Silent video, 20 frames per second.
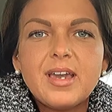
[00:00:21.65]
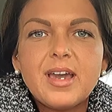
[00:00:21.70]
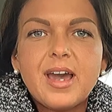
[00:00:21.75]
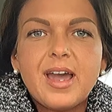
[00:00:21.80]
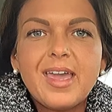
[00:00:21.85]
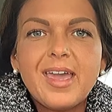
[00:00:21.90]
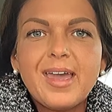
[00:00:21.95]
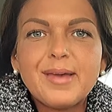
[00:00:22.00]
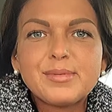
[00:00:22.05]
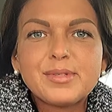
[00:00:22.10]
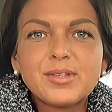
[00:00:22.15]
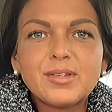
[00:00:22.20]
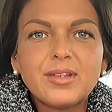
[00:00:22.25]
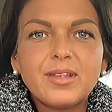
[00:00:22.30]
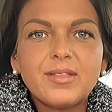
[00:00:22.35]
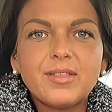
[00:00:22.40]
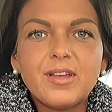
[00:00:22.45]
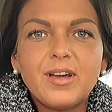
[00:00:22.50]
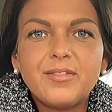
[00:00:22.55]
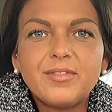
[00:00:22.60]
I
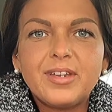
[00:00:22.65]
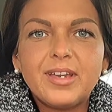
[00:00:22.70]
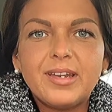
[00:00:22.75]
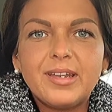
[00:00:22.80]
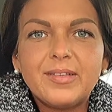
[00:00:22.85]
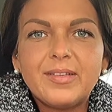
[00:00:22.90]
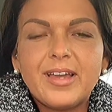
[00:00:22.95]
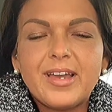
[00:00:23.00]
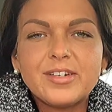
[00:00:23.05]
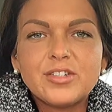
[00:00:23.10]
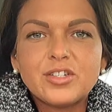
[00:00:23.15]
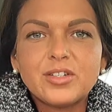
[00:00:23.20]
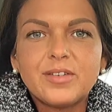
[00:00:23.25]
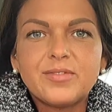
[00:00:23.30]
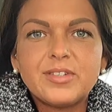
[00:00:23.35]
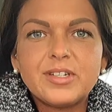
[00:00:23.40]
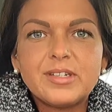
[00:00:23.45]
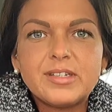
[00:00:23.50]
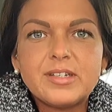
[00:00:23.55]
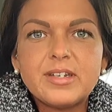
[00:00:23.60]
absolutely love getting lash
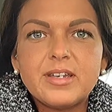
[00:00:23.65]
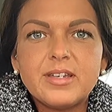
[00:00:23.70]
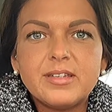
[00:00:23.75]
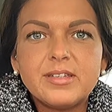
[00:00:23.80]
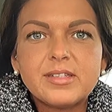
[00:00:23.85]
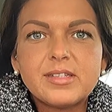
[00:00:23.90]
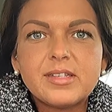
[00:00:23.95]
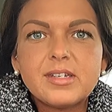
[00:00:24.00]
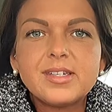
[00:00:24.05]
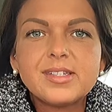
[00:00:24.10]
lift and tints.